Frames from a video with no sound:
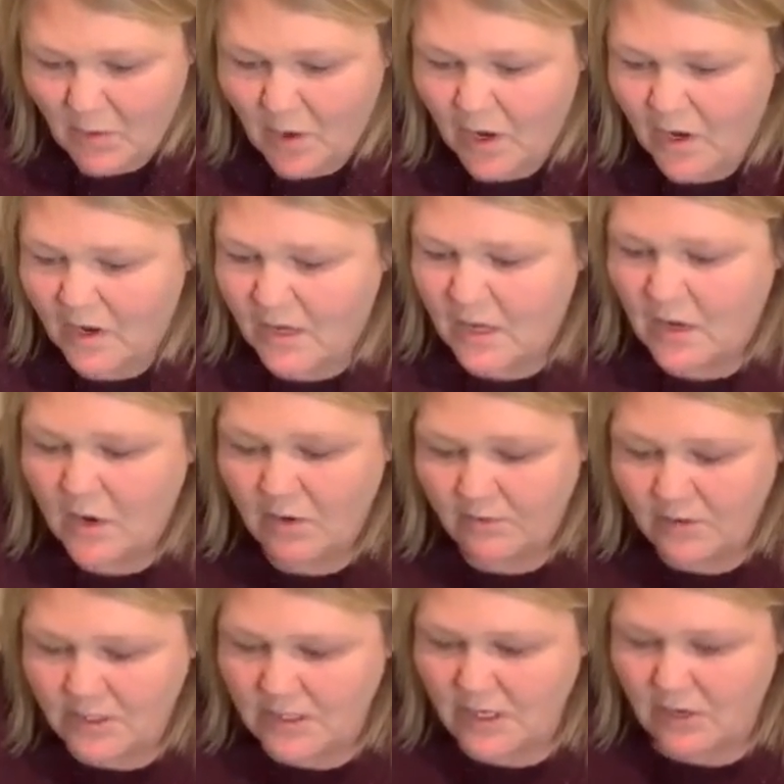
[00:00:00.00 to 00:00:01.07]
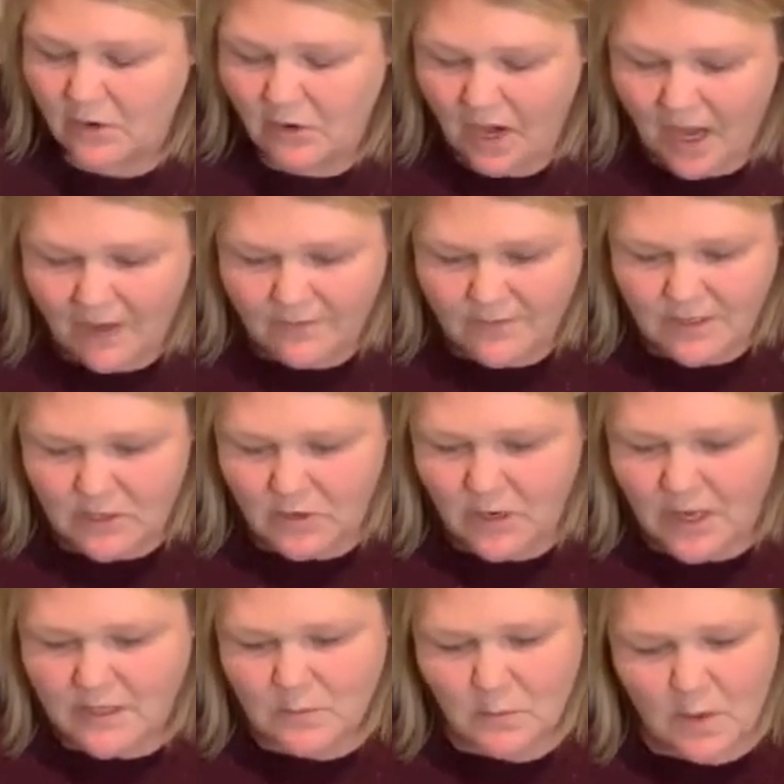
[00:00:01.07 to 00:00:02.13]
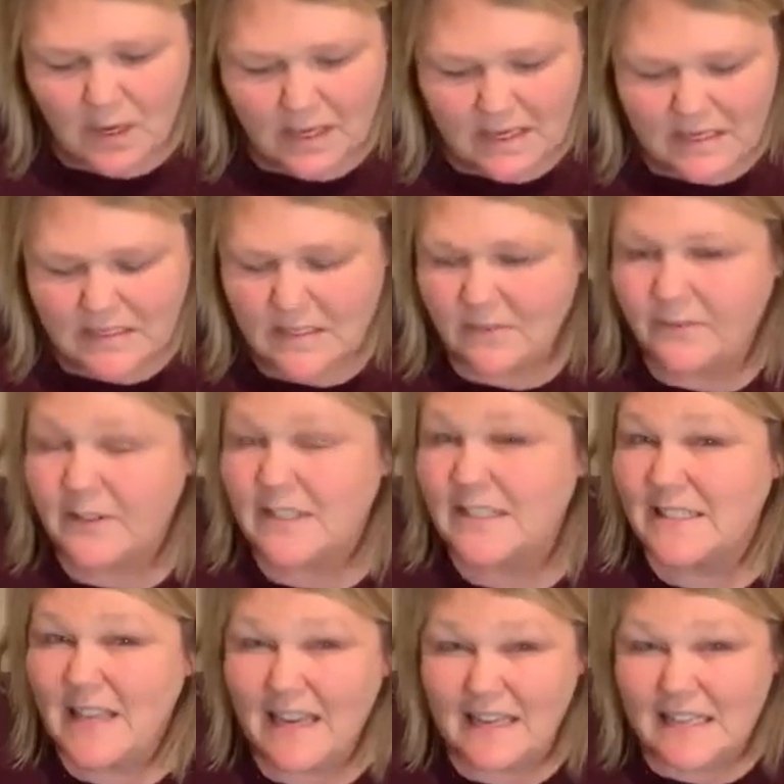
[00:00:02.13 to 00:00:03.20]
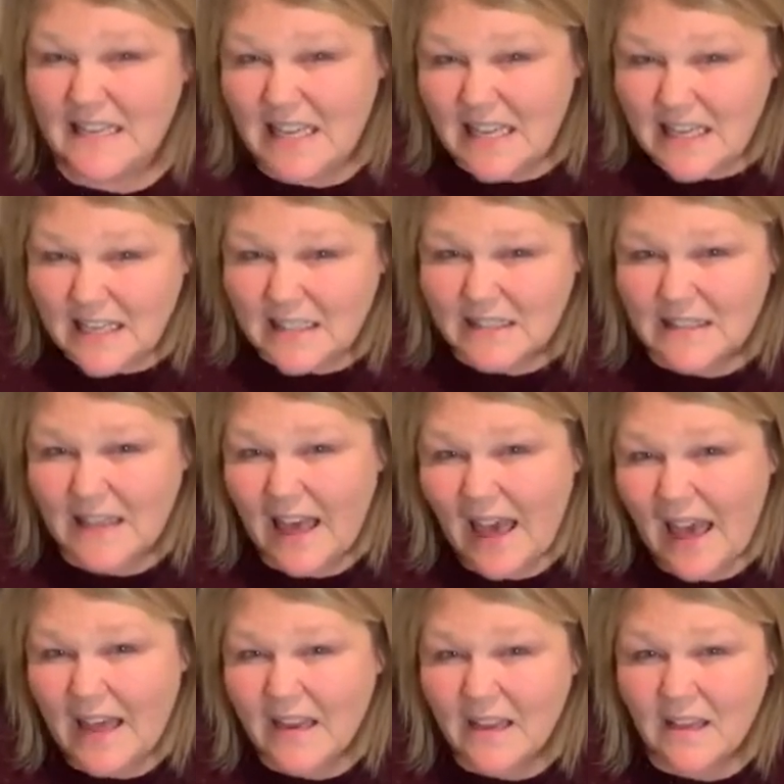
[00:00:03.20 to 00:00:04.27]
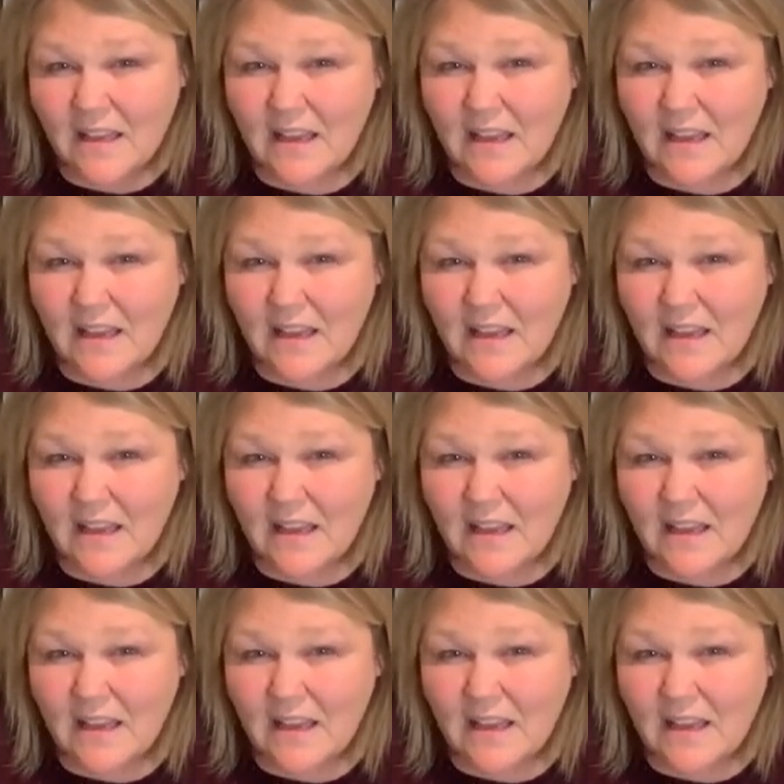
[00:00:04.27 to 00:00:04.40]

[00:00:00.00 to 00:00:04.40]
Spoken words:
or, you know, if we did a craft and you guys wanted different techniques that